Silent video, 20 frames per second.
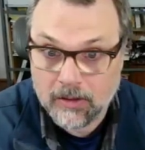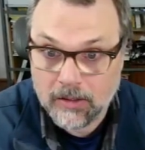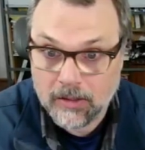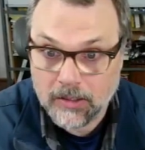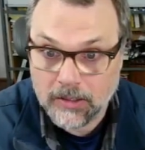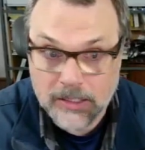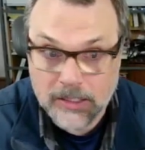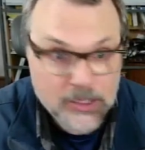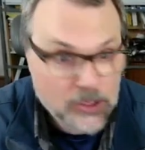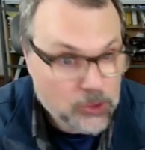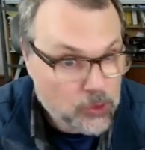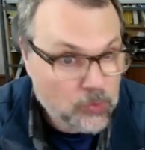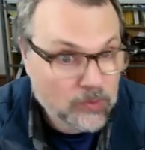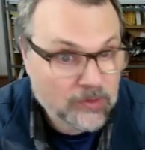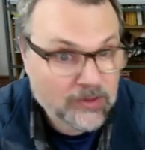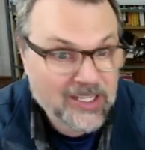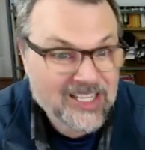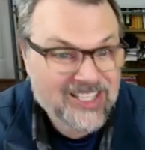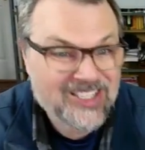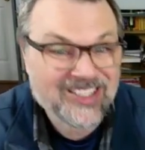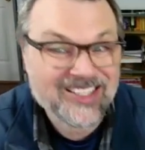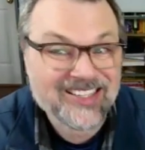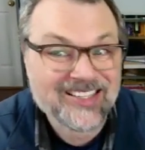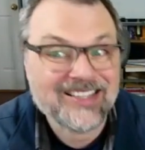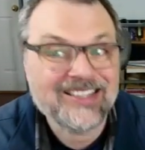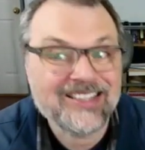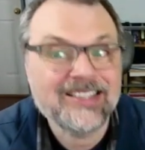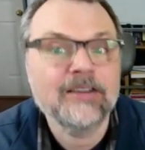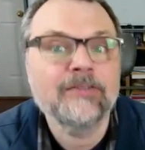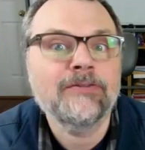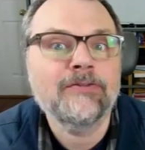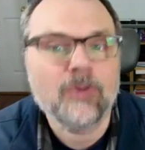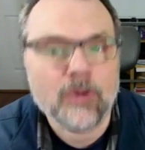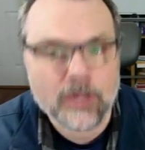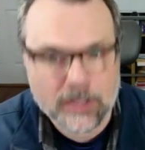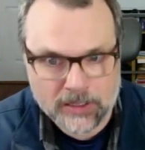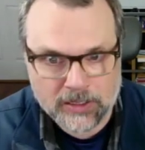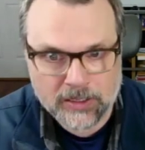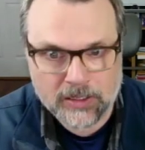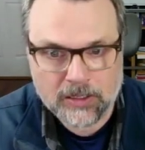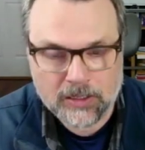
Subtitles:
These two things are different